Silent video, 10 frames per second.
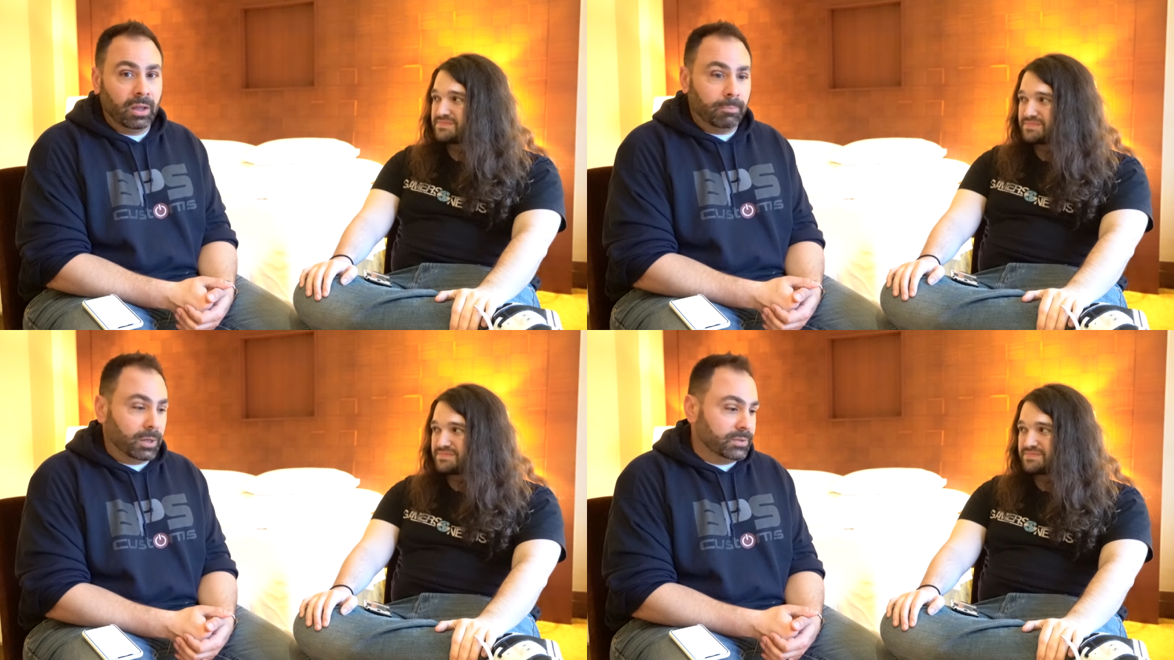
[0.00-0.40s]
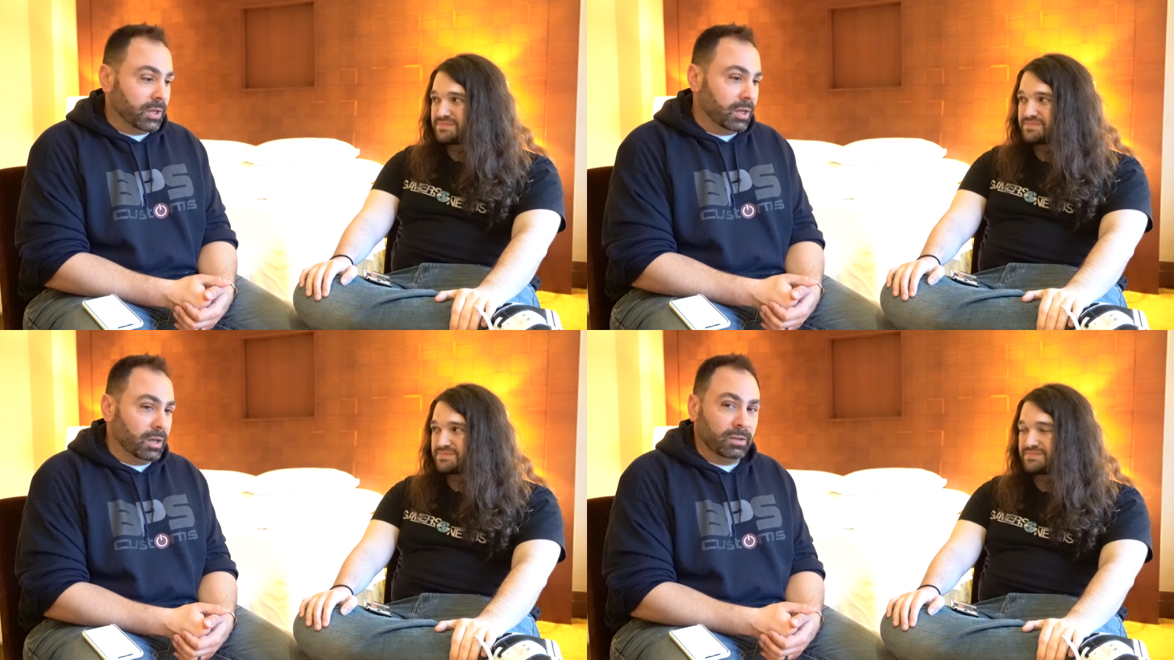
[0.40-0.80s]
Speaker 1: But
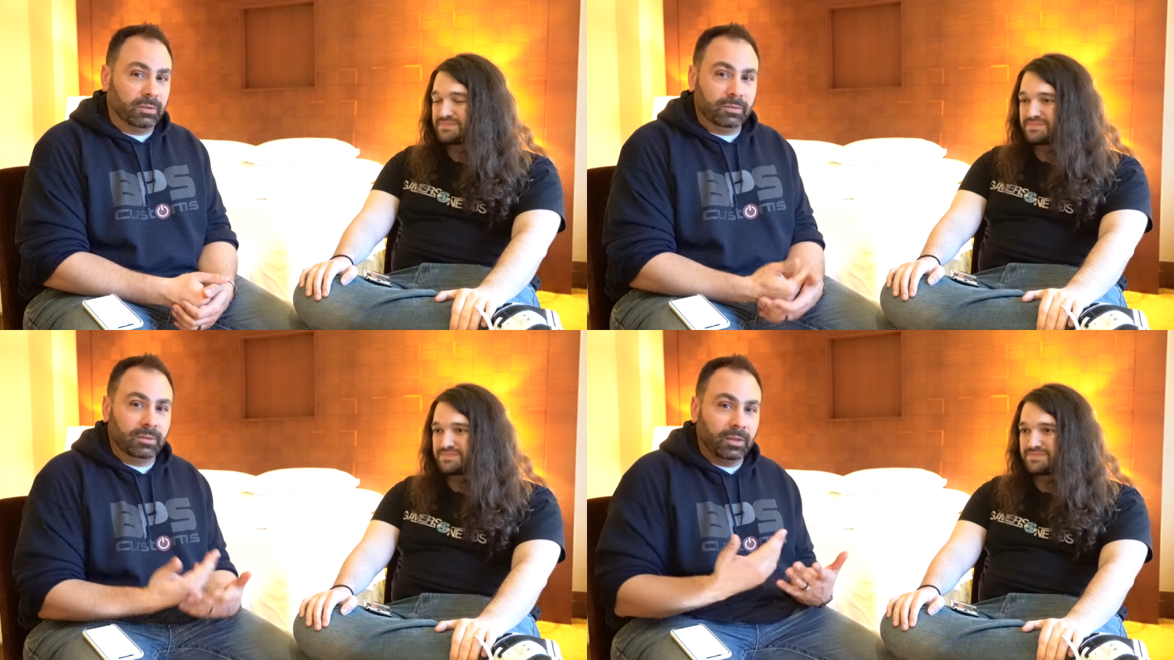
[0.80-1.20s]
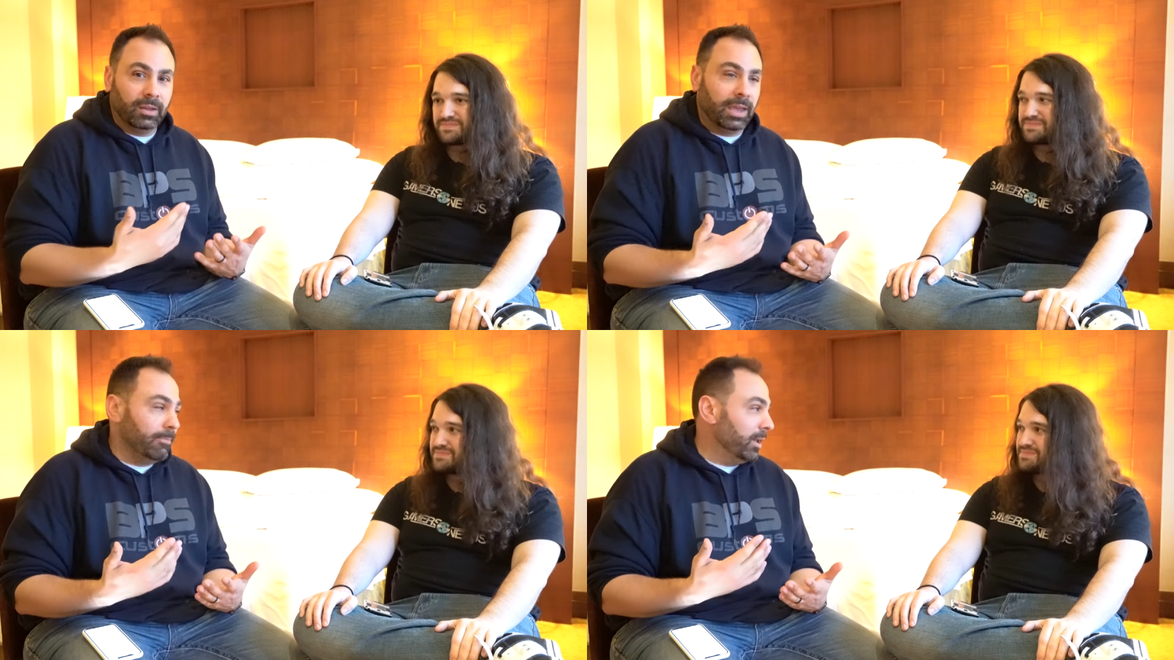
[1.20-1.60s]
uh,
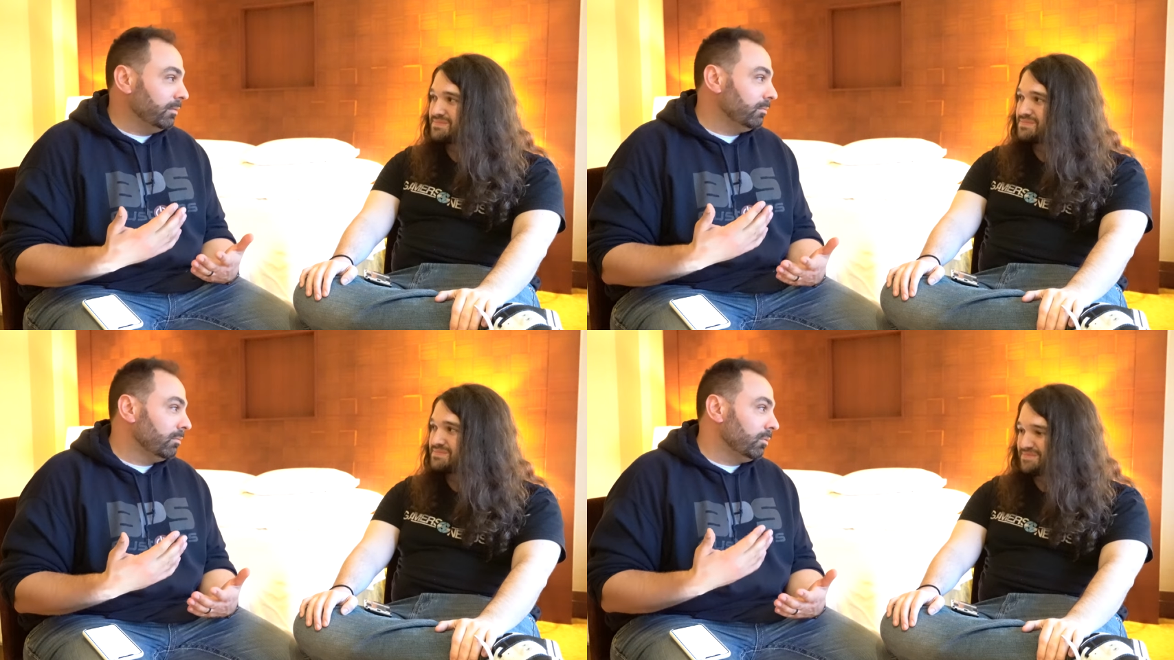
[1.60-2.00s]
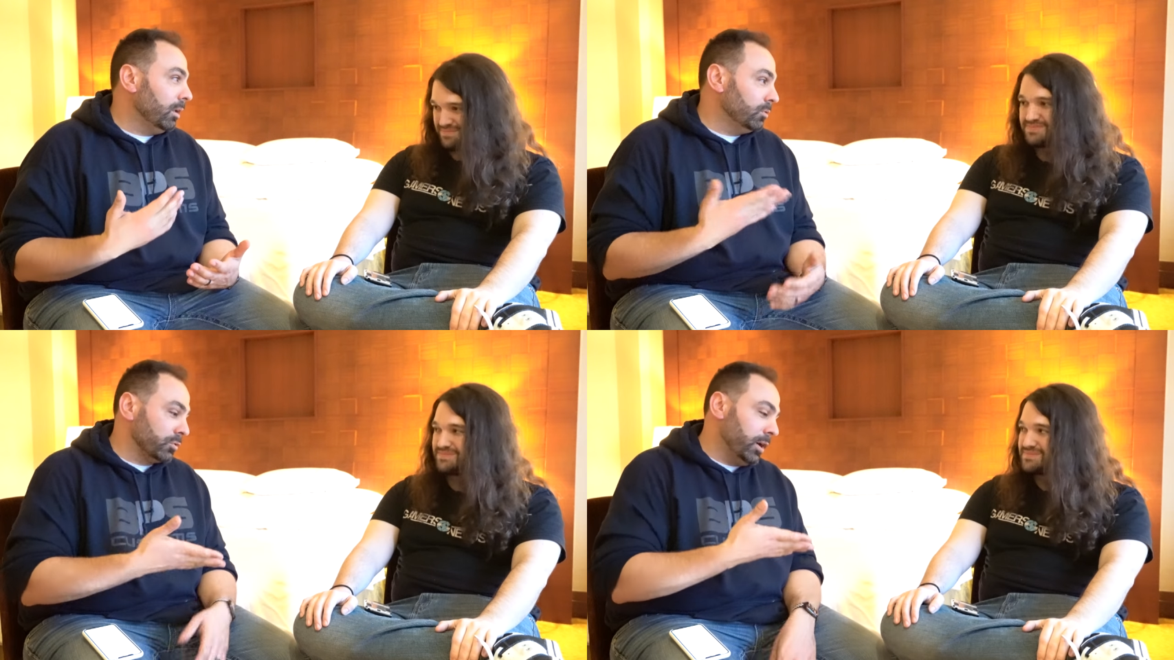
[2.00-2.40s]
hey, man,
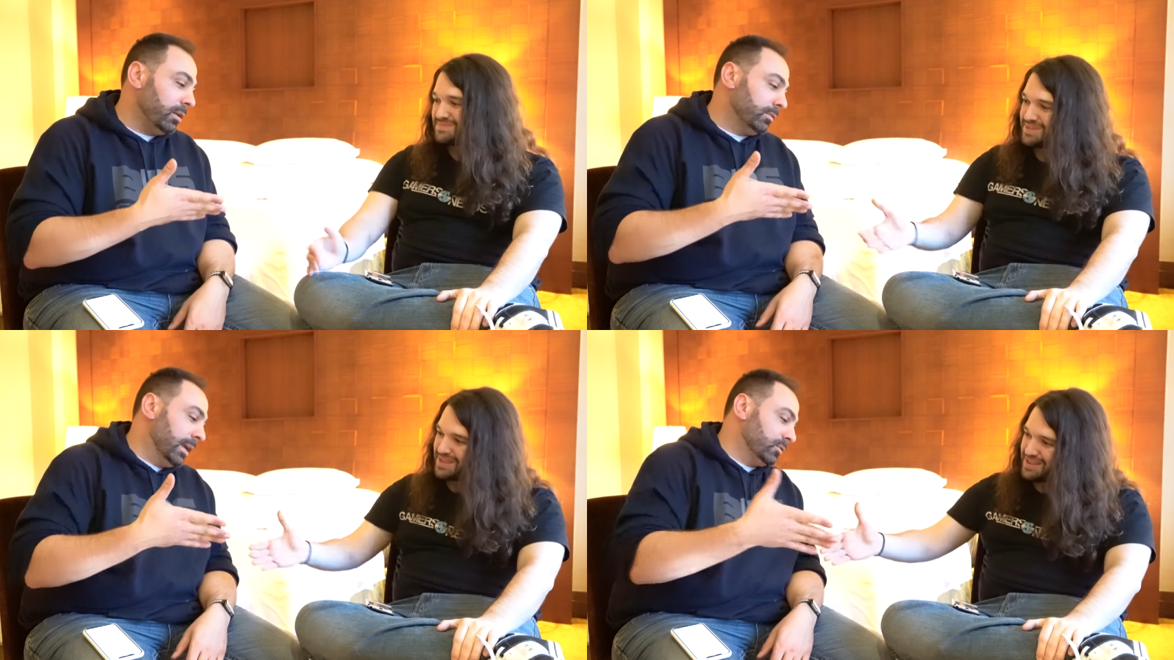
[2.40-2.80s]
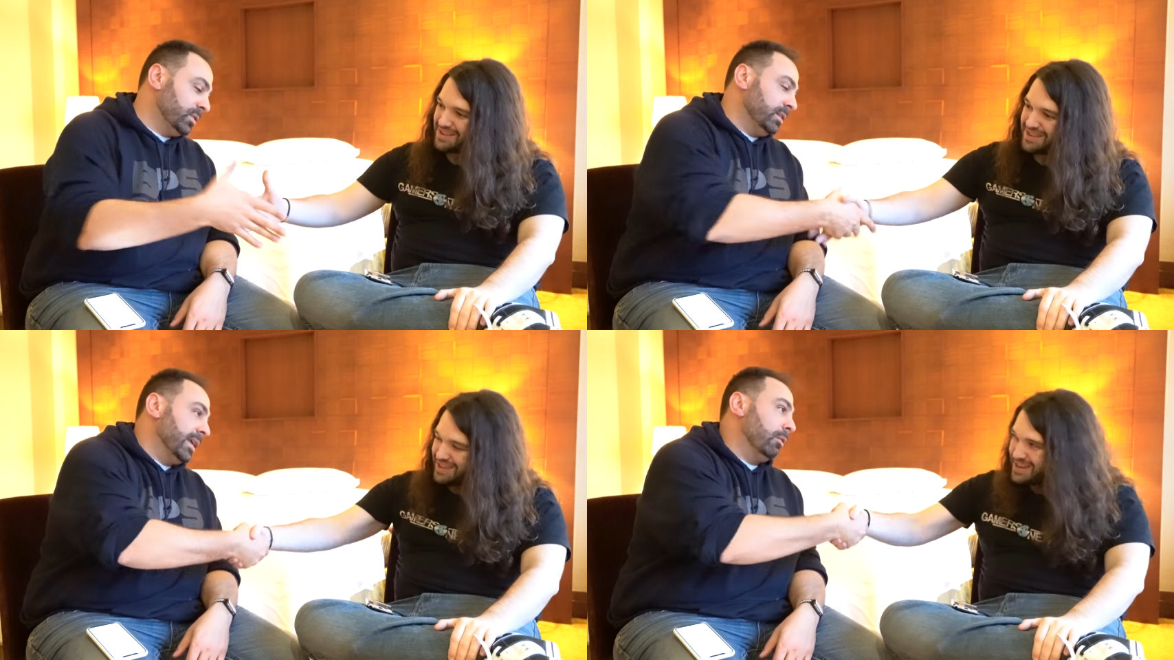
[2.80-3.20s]
it was great. Thanks for
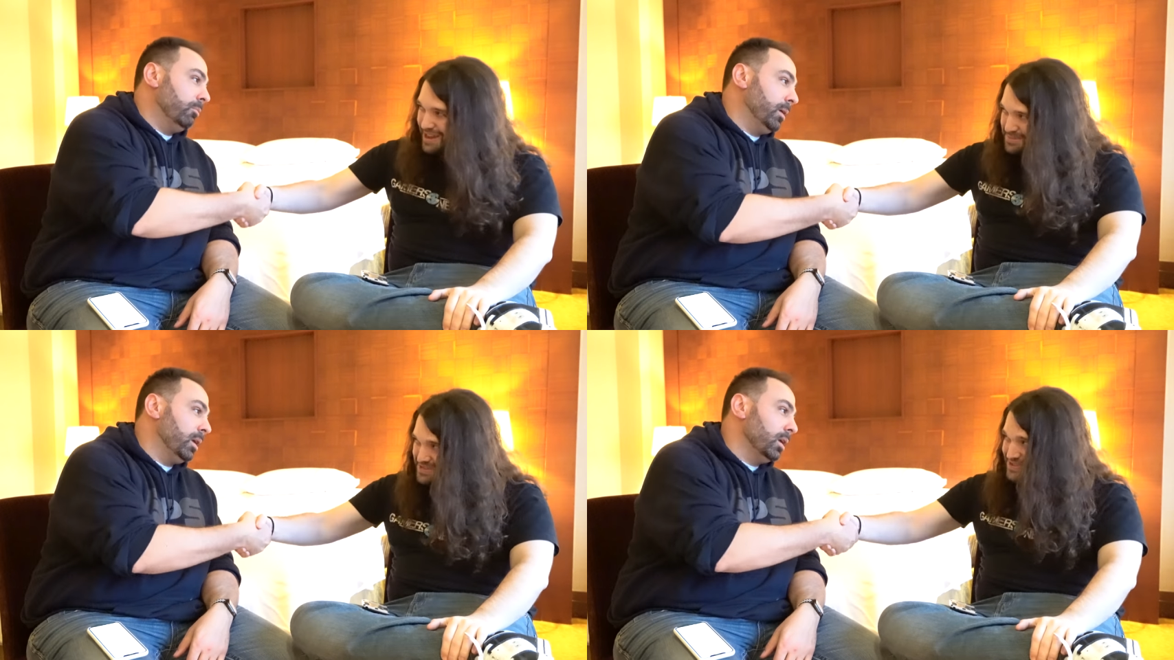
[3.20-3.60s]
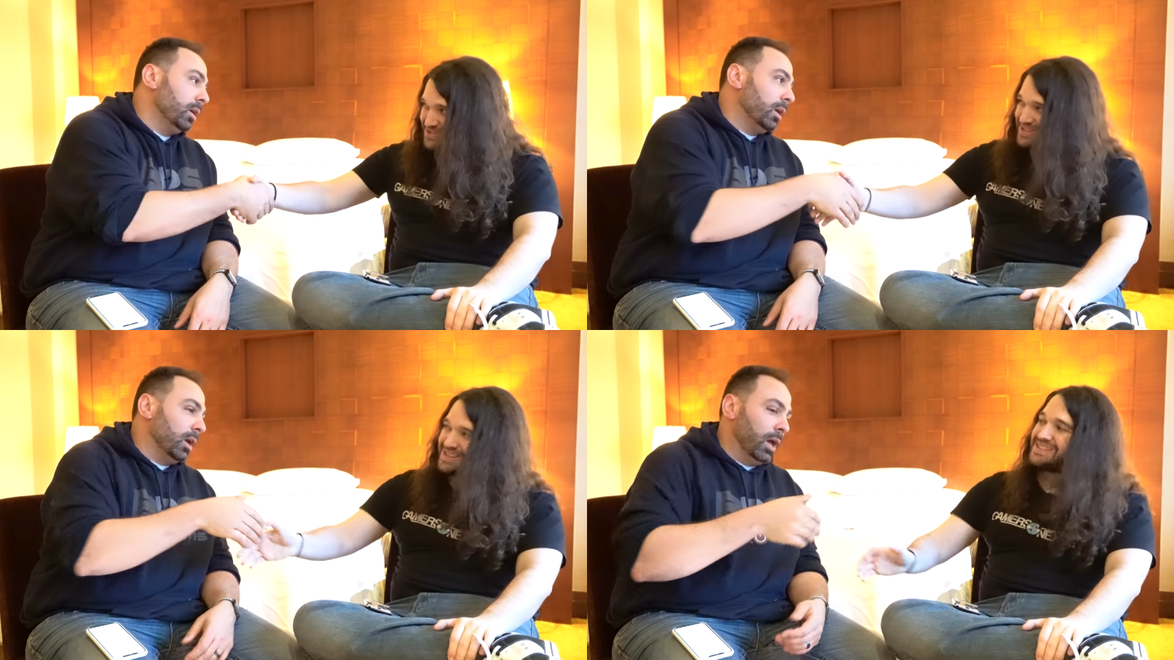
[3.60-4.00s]
sitting down Absolutely. with me.